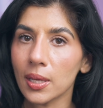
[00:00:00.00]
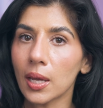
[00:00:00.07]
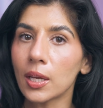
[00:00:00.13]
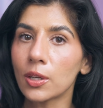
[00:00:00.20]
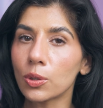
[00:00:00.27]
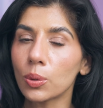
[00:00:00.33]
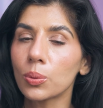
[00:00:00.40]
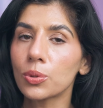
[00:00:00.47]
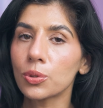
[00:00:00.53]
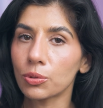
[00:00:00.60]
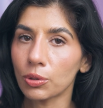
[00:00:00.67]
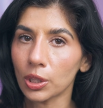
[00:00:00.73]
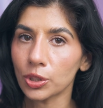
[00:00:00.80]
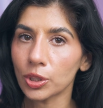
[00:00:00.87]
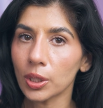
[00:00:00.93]
into
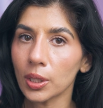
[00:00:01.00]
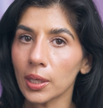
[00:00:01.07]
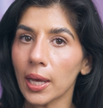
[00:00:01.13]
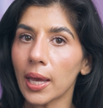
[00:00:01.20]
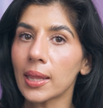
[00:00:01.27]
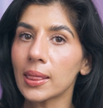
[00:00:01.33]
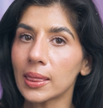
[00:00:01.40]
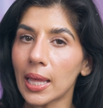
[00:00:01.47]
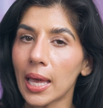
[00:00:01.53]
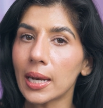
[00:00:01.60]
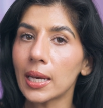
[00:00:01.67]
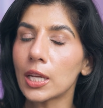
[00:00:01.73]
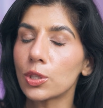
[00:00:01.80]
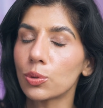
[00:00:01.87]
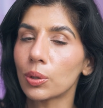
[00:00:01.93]
structured and then
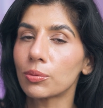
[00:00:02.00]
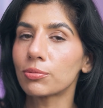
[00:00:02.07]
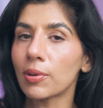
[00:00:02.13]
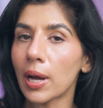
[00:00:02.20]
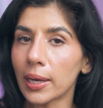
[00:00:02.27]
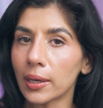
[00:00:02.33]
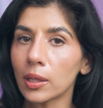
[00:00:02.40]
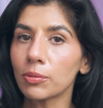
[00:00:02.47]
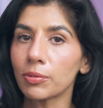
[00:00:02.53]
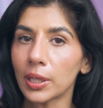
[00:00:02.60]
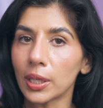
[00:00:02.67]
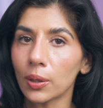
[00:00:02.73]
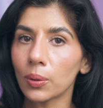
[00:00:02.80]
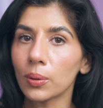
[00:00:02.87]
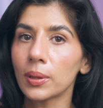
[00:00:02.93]
into a final
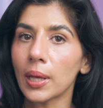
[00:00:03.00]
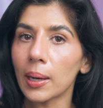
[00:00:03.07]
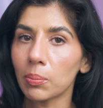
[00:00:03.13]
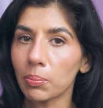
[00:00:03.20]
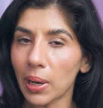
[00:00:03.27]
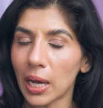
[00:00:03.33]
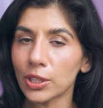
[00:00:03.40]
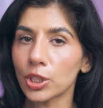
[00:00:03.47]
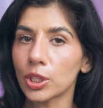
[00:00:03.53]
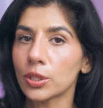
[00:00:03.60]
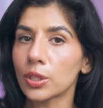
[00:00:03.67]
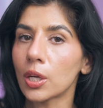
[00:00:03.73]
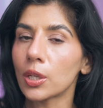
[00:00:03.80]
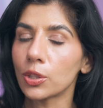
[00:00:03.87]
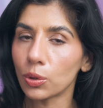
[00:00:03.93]
video that
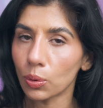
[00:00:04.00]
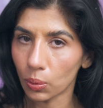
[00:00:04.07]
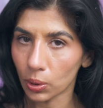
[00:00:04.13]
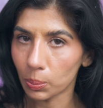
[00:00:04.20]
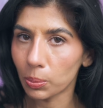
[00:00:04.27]
matches your